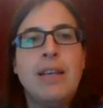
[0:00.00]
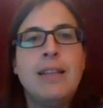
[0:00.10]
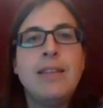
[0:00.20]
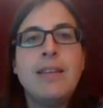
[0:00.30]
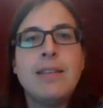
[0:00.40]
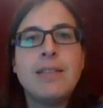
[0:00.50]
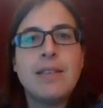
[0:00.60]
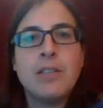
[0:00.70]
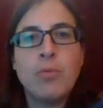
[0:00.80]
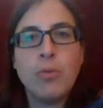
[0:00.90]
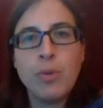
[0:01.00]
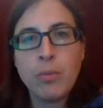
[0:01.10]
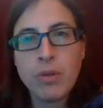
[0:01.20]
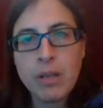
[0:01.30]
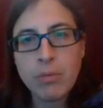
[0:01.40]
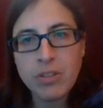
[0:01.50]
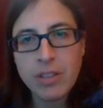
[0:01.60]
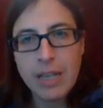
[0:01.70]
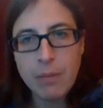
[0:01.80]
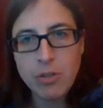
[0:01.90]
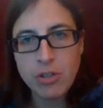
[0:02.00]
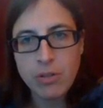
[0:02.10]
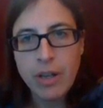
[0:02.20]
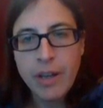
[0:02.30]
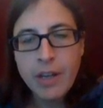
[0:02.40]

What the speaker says: And this is what we were able to capture.